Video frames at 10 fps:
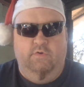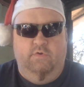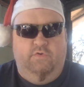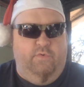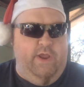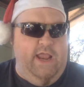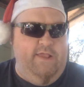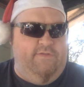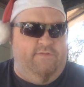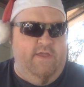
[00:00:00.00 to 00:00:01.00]
So it
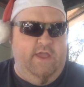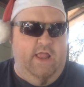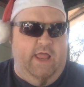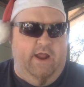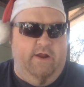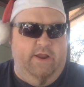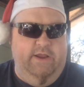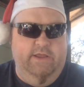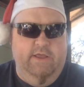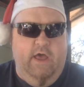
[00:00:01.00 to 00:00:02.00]
is
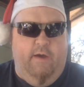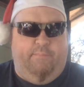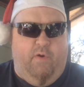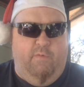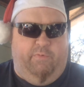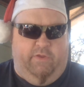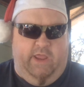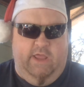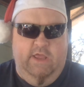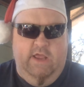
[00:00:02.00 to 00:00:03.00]
singularly
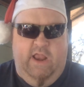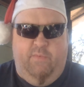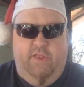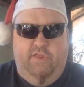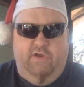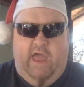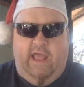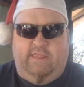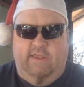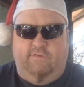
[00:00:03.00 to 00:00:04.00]
appropriate that we look
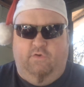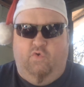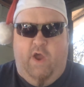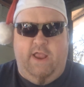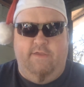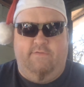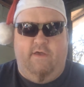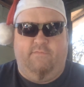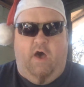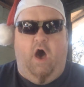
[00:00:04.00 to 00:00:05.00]
at this greatest
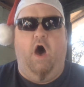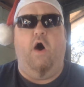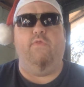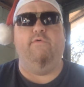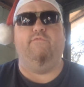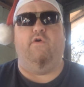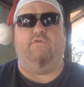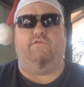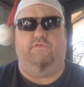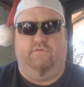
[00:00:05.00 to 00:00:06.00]
of all the
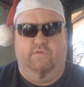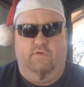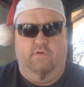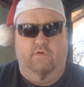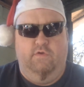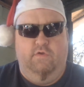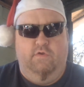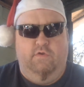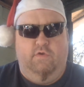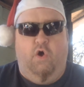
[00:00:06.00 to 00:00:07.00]
verses
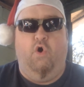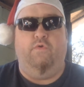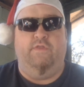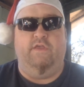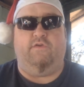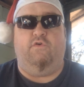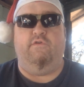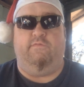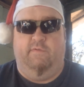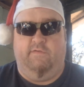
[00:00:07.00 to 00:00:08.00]
on this
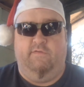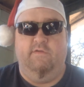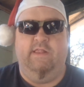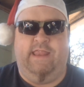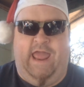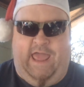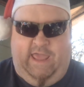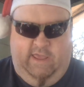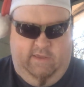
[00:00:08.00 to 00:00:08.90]
Christmas day,